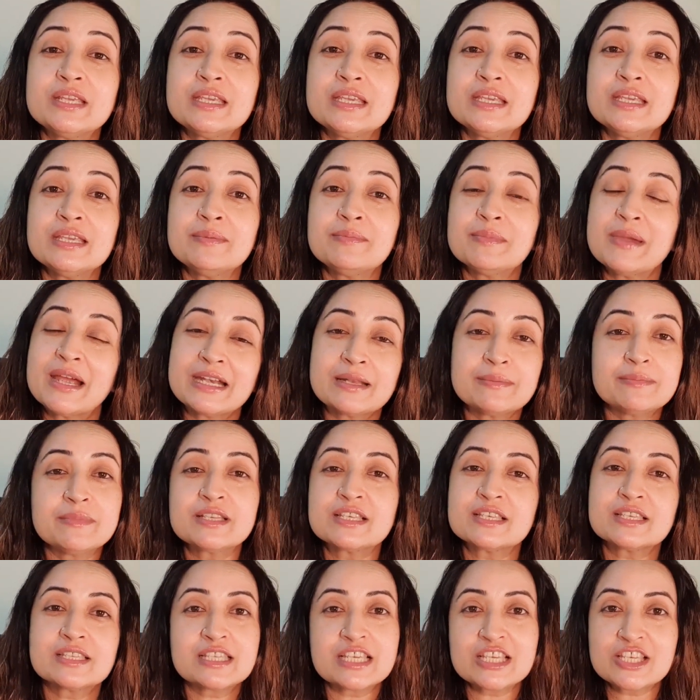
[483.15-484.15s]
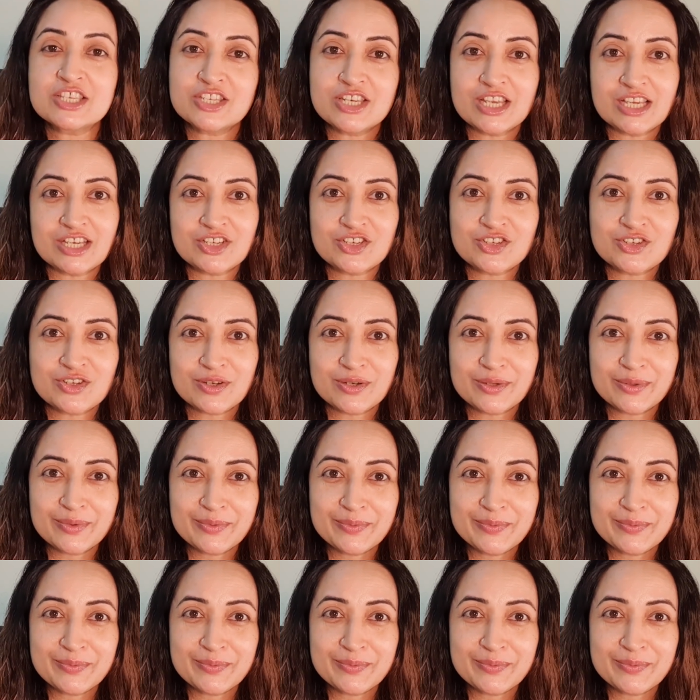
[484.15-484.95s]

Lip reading: ki, madam, this is just texture.